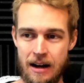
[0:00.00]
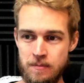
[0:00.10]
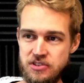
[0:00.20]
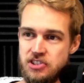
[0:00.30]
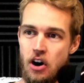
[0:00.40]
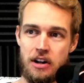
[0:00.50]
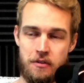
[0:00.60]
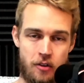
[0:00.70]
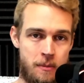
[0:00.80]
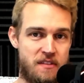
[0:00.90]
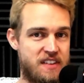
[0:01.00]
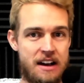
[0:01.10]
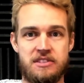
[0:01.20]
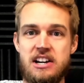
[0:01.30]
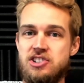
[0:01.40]
starting from the
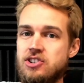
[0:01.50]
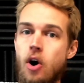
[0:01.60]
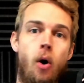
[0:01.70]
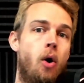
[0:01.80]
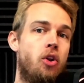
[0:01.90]
foundation all